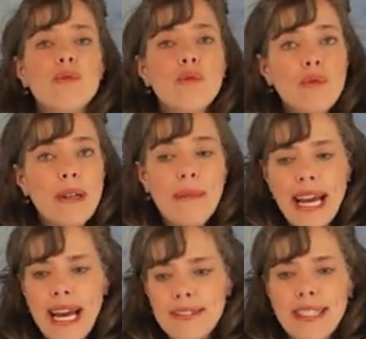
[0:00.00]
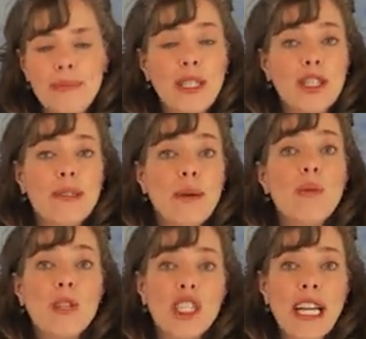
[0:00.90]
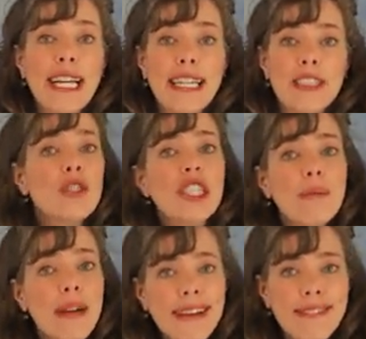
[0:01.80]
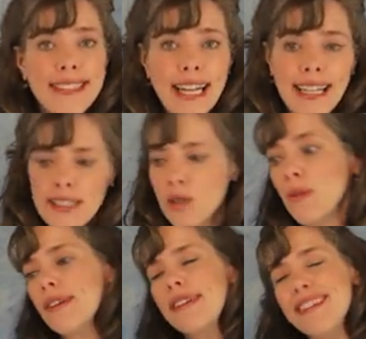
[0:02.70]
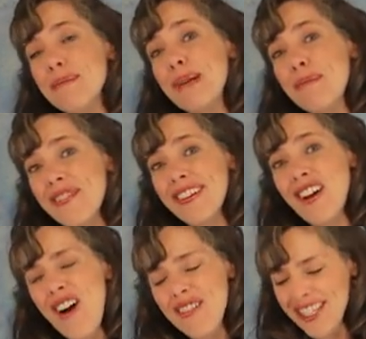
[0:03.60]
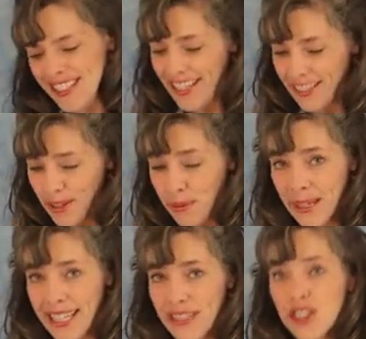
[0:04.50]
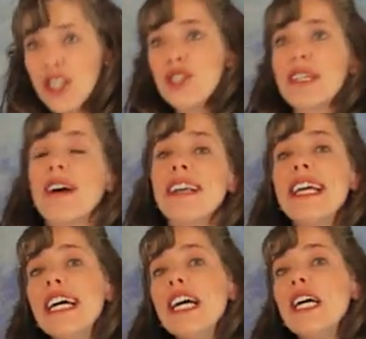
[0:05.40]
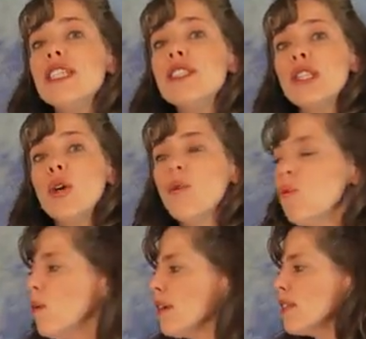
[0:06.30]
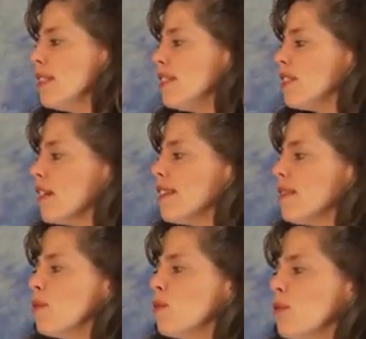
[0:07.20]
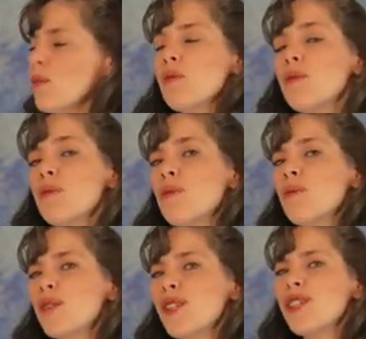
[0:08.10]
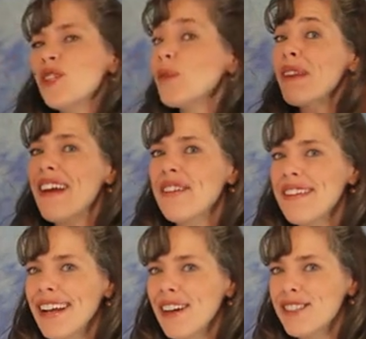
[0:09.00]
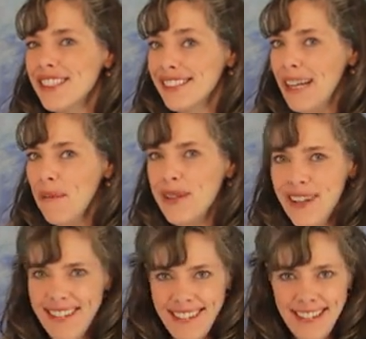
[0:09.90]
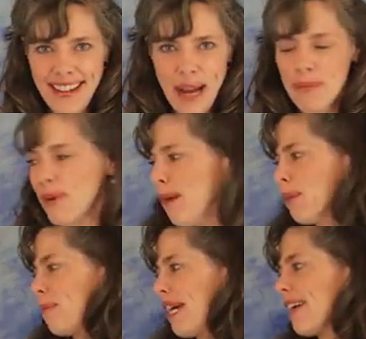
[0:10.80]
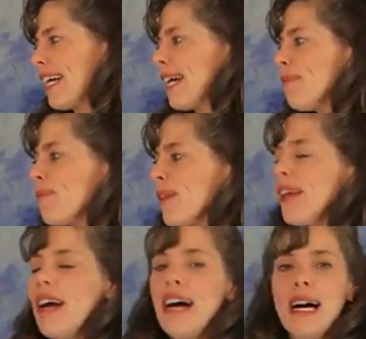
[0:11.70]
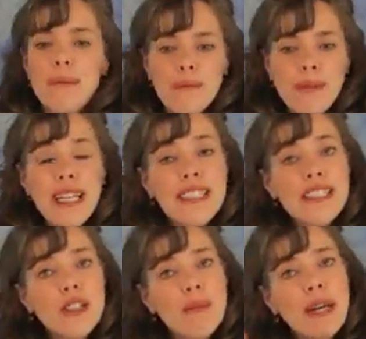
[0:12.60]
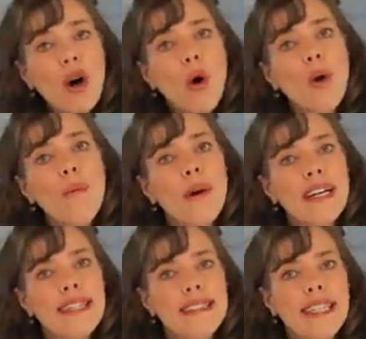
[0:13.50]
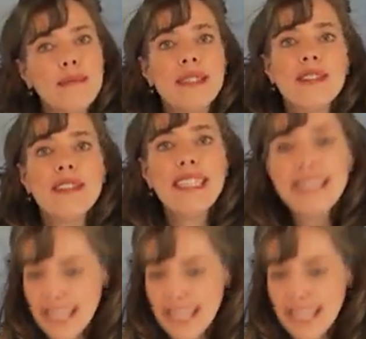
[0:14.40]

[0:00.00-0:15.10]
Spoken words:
we may have suspicions about which leg it is, or you might even tell us, or it might be very obvious that's the one he had surgery on. So we're going to start with everything else except that problem area. And it's going to be a whole body assessment. So let's